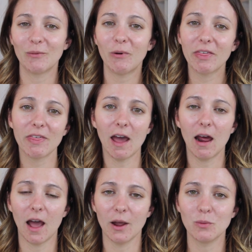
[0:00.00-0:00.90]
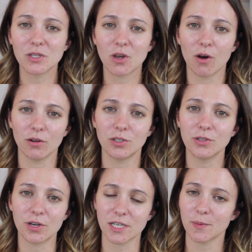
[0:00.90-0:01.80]
And with that, I was called
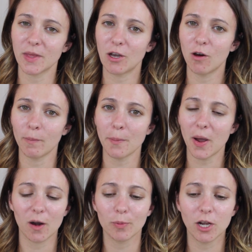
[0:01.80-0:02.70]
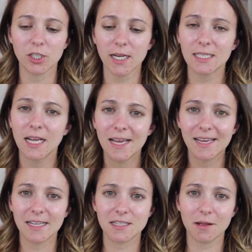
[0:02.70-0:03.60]
to start something called My Power Project.
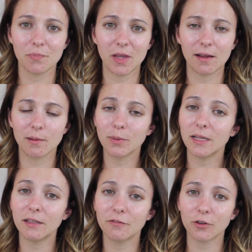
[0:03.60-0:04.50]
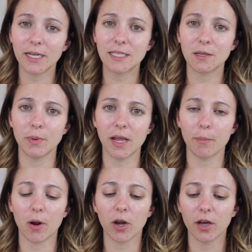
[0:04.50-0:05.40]
It's something completely free to
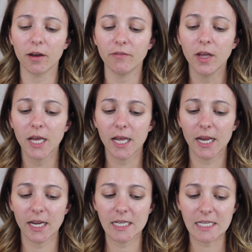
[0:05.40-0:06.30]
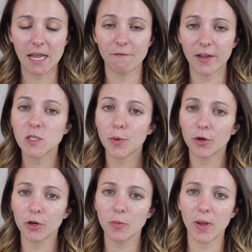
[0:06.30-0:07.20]
be a part of. It is a
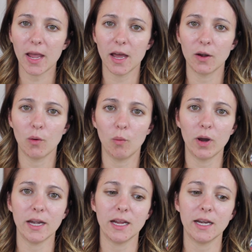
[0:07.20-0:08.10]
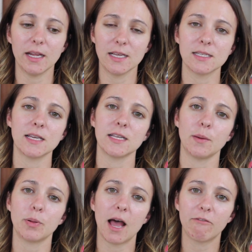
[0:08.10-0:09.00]
Facebook group and what it is is
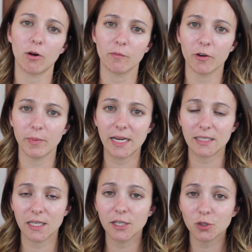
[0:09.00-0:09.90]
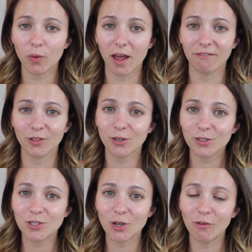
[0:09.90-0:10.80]
a platform for me to teach what I've
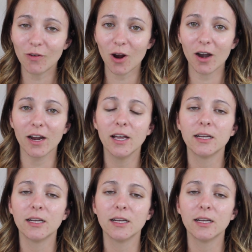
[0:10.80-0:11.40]
learned so far,